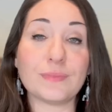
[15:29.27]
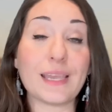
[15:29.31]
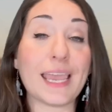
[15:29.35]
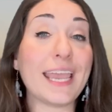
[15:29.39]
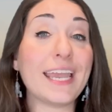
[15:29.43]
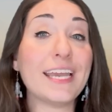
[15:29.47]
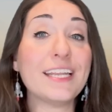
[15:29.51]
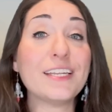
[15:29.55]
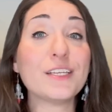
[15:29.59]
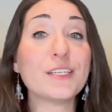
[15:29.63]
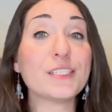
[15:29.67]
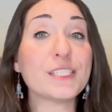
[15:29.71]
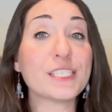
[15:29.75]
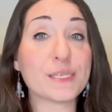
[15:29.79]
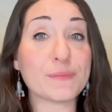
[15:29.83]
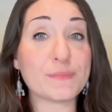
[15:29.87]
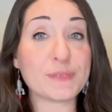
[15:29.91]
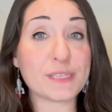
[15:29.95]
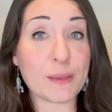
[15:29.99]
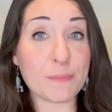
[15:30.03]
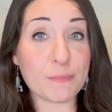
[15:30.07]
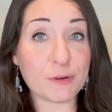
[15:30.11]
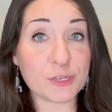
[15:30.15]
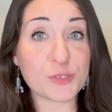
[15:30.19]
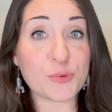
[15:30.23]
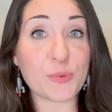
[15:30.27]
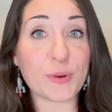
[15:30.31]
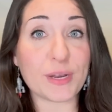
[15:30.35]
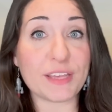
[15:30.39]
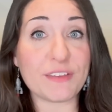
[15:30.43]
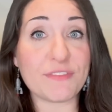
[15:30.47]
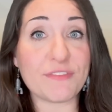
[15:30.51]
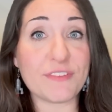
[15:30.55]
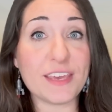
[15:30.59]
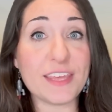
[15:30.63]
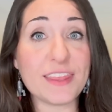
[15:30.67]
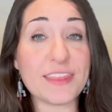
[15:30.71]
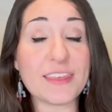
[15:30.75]
And on September
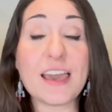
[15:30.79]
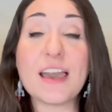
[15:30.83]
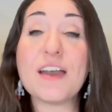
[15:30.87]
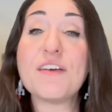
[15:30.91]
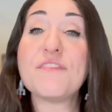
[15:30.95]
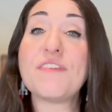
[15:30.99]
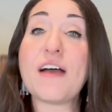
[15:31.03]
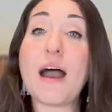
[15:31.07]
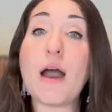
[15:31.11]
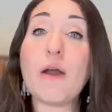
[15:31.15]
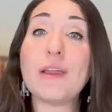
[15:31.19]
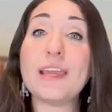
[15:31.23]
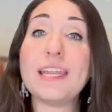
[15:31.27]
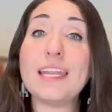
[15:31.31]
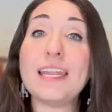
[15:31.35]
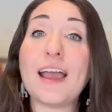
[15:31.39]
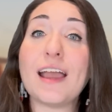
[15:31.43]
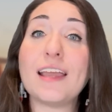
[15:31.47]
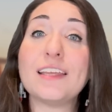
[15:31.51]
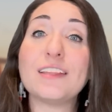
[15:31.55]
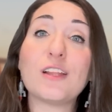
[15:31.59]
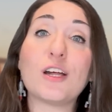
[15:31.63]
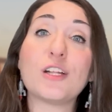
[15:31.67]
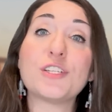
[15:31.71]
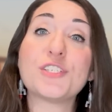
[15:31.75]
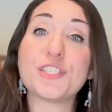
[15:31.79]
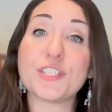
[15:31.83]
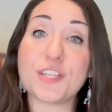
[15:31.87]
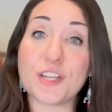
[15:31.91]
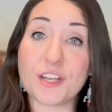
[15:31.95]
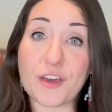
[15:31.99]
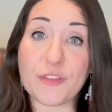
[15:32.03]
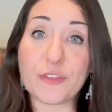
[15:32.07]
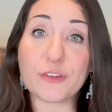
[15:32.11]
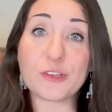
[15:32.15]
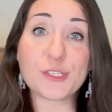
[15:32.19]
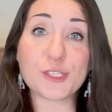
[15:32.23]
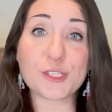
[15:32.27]
25th, Falcon 9 launched
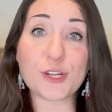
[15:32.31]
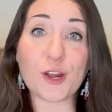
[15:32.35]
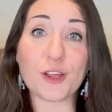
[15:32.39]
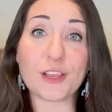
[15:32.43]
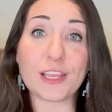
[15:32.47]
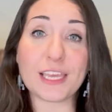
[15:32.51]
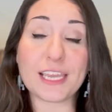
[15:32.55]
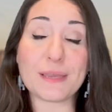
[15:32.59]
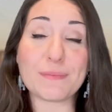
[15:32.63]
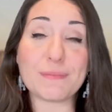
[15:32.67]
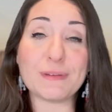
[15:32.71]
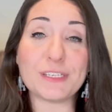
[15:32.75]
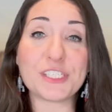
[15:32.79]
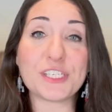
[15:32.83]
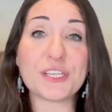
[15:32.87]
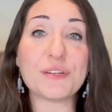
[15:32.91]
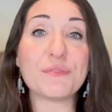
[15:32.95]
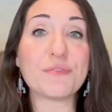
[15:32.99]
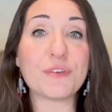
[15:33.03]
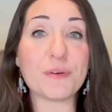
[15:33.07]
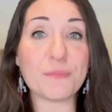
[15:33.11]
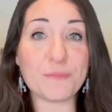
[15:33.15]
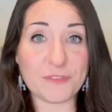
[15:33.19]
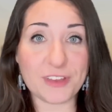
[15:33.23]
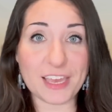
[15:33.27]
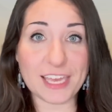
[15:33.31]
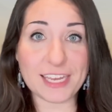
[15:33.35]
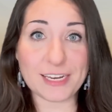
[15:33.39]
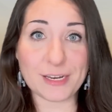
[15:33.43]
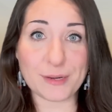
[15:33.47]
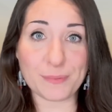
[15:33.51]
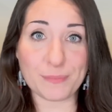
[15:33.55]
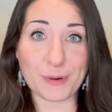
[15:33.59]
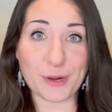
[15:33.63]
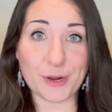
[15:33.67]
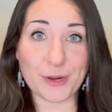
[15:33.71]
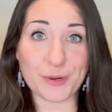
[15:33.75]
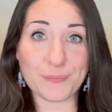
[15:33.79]
another Starlink mission from
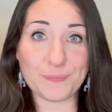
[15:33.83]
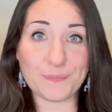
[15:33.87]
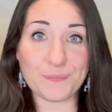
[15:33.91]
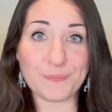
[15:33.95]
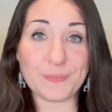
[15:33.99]
Vandenberg.